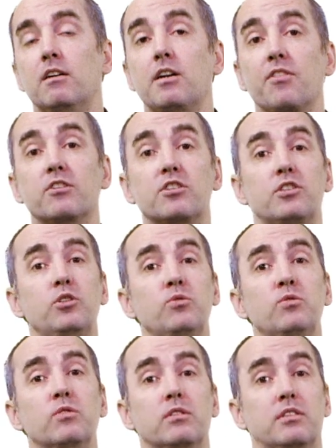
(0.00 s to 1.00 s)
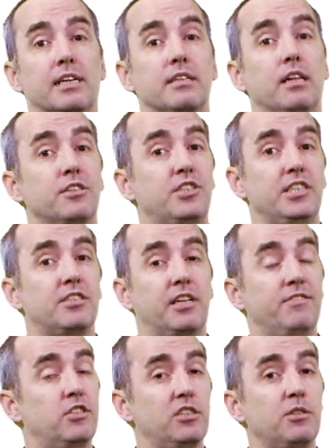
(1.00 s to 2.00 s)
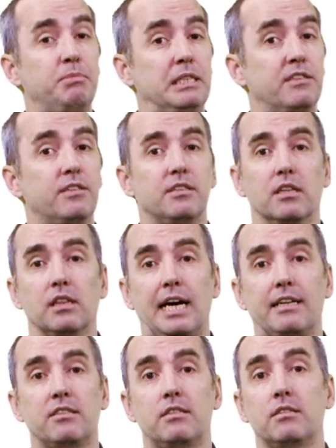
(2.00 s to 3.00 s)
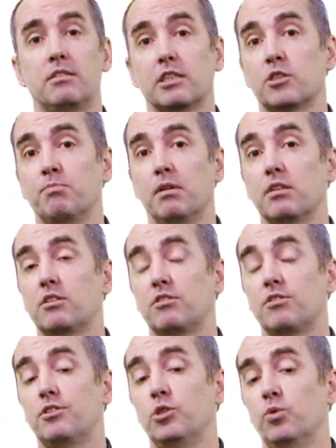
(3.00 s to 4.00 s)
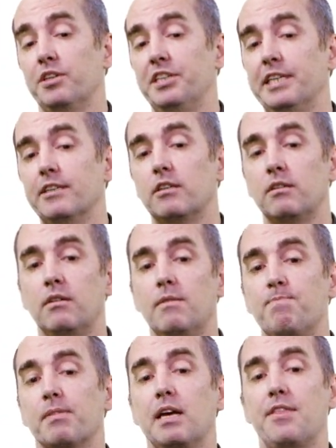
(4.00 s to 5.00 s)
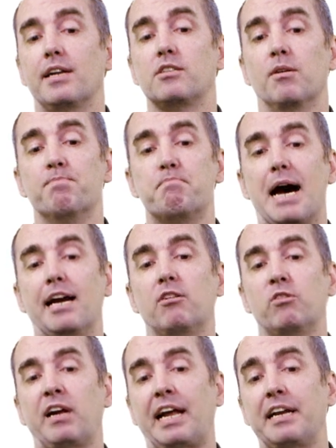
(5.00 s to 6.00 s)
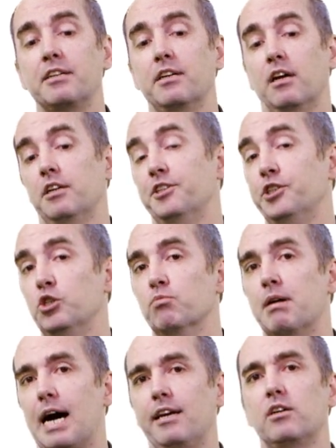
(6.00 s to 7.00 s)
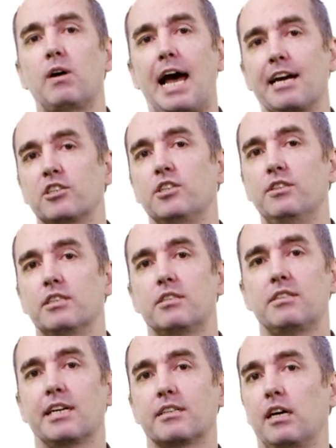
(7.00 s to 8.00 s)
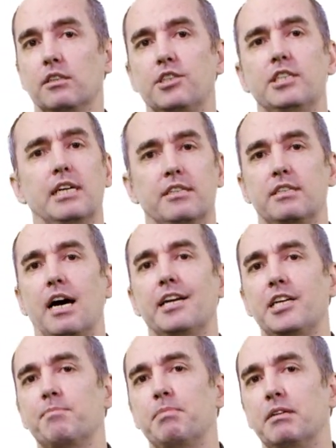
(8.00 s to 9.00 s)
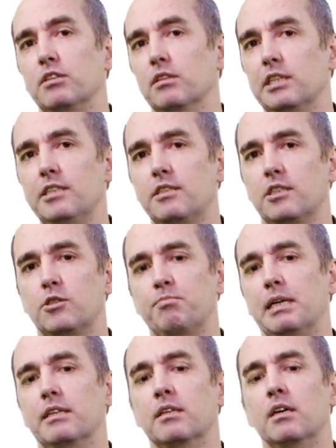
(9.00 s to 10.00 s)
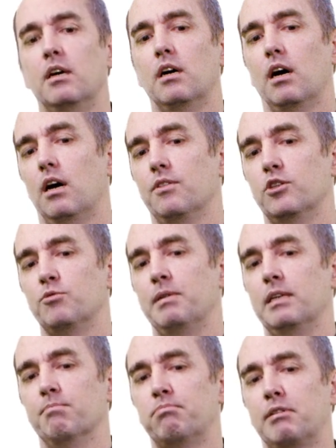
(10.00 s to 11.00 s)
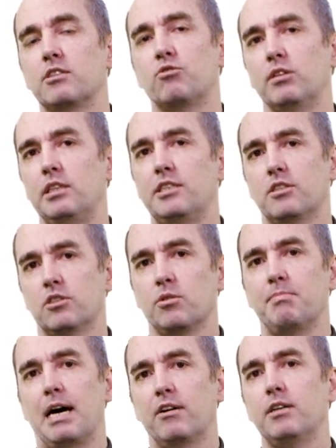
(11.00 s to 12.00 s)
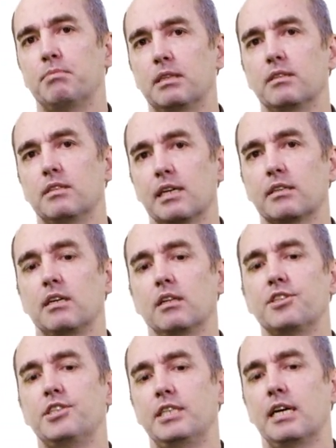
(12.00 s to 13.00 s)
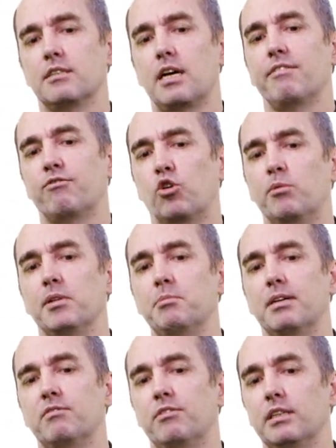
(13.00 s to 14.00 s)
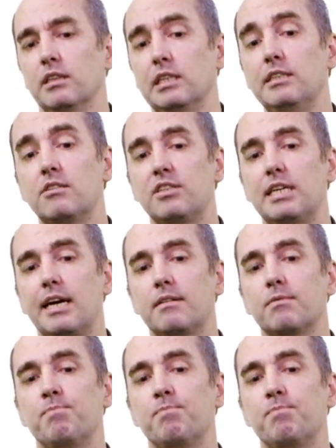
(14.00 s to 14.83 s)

Now, there's two technologies that have just appeared in the last 6 months to a year, and that's a Bio-Rad New Bio. Actually, this technology has not yet been released. There's been press releases about it, but the technology has not formally been released yet.